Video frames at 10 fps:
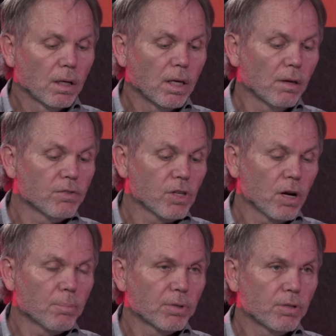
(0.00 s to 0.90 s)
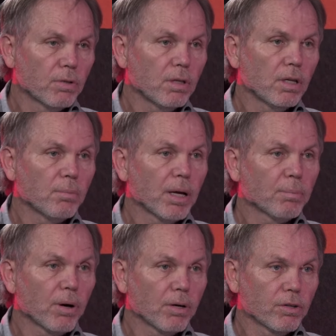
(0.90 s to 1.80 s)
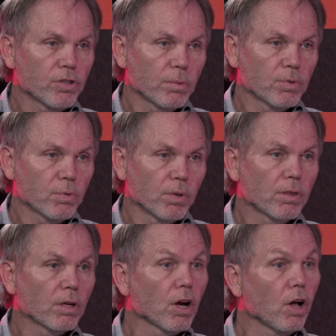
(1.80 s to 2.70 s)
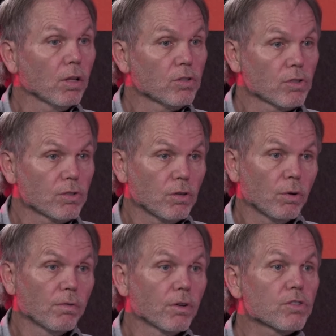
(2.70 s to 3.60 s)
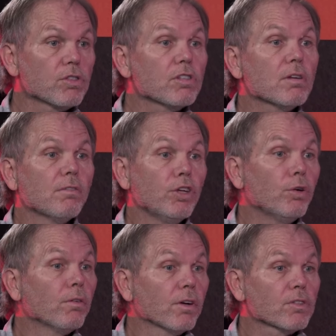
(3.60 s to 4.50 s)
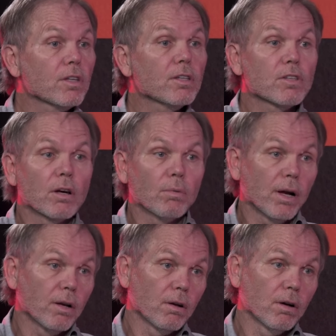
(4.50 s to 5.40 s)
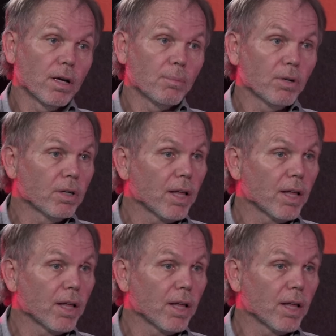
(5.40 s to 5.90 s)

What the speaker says: gives an opportunity to make partnerships with the colleges and universities that are right on our neighborhood.